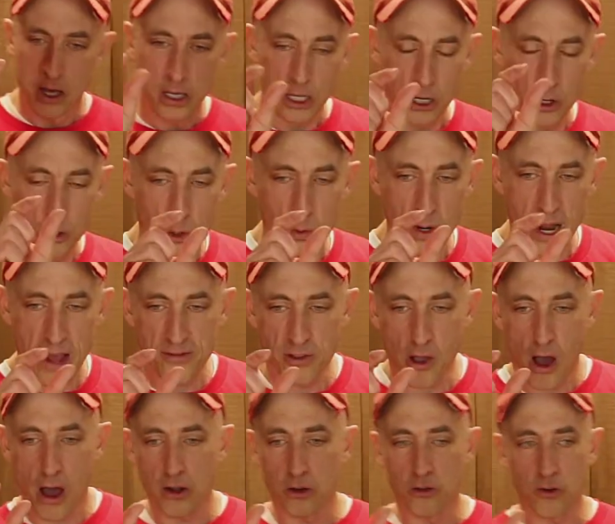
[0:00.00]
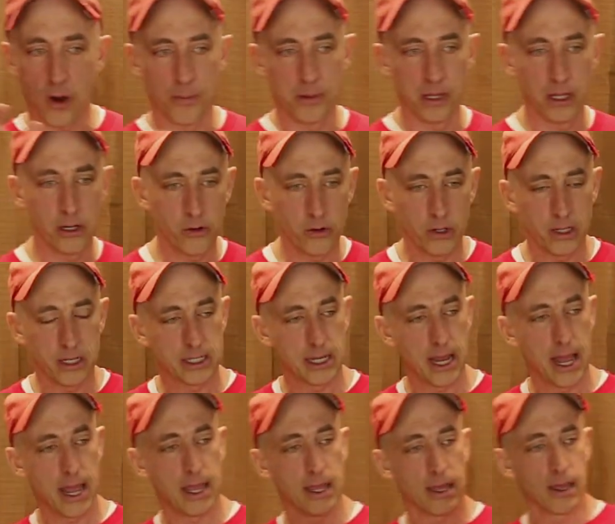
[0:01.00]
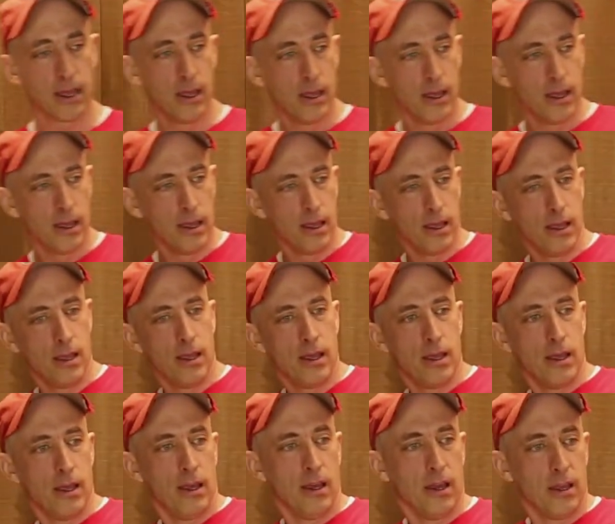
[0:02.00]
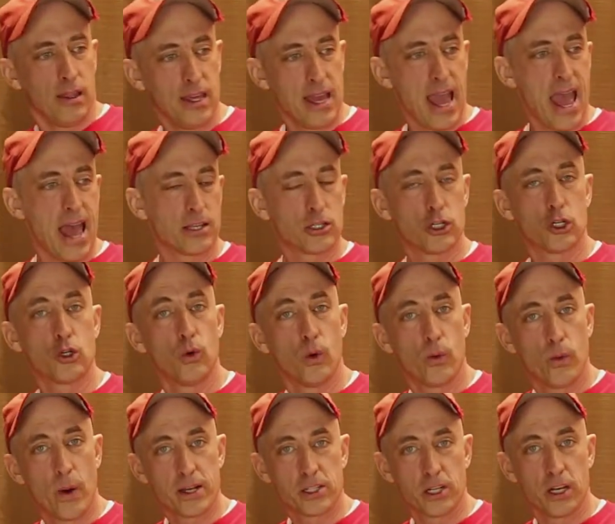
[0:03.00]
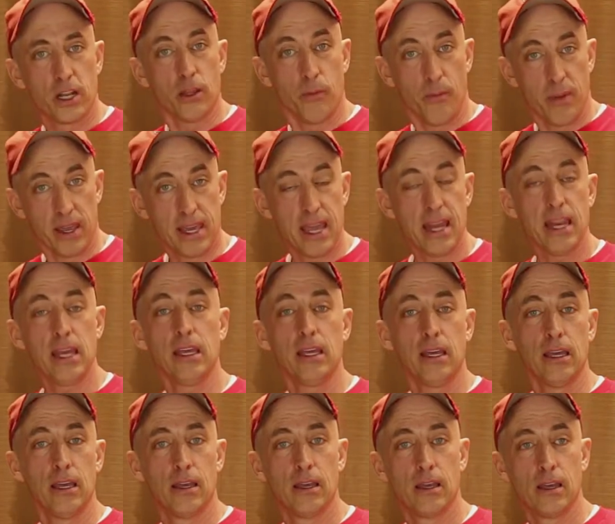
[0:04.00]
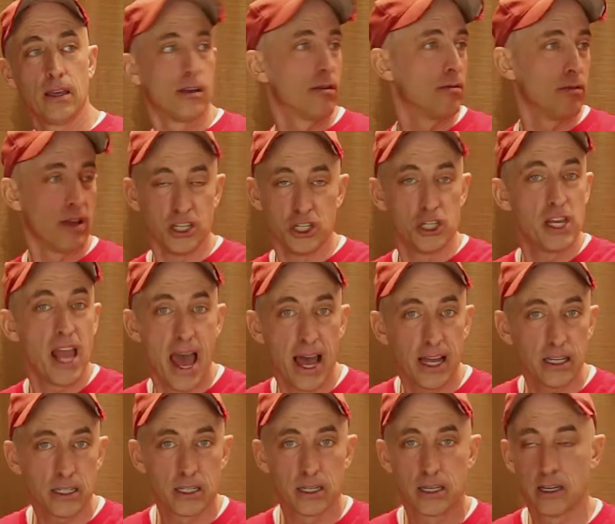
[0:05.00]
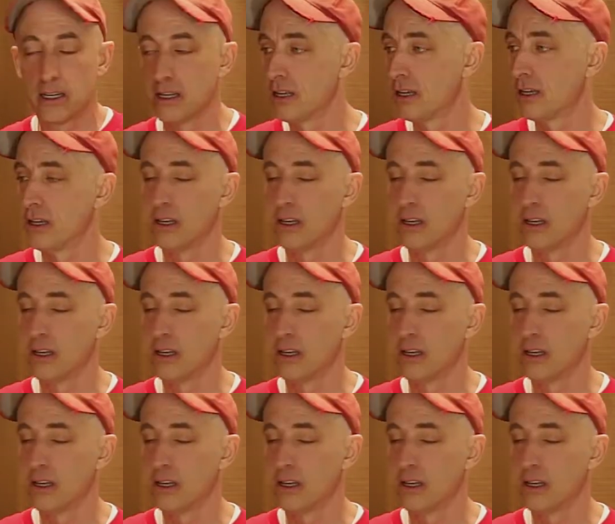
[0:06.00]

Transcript: You know, you would have Donald Trump literally saying the answer to a question at the beginning is yes.